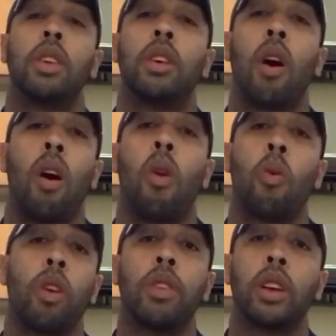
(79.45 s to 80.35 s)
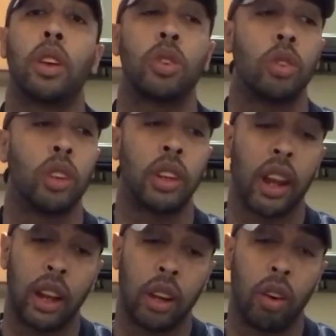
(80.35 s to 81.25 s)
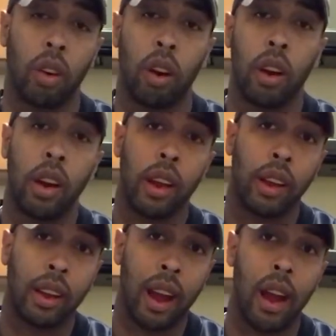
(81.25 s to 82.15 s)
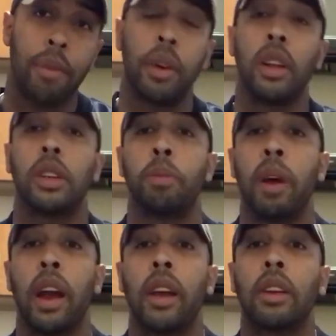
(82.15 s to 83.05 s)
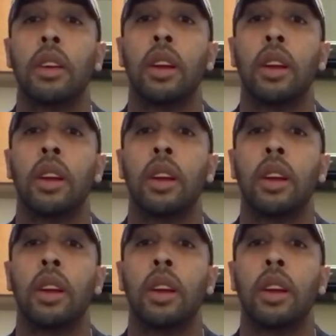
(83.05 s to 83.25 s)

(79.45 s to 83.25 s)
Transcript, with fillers: It's all worth it because you can gain your confidence back,